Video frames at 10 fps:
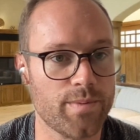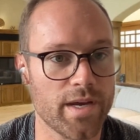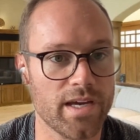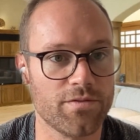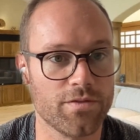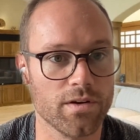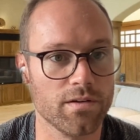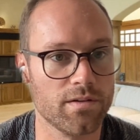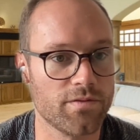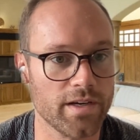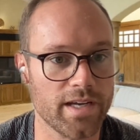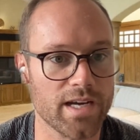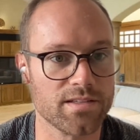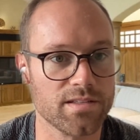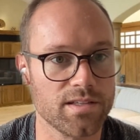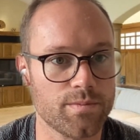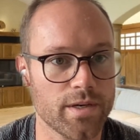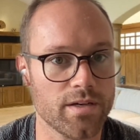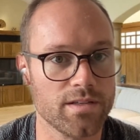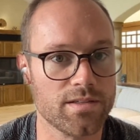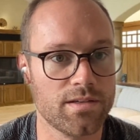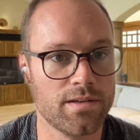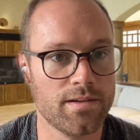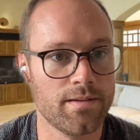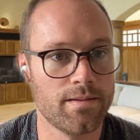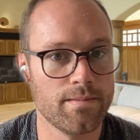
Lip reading: Binance Pay for a gasless experience.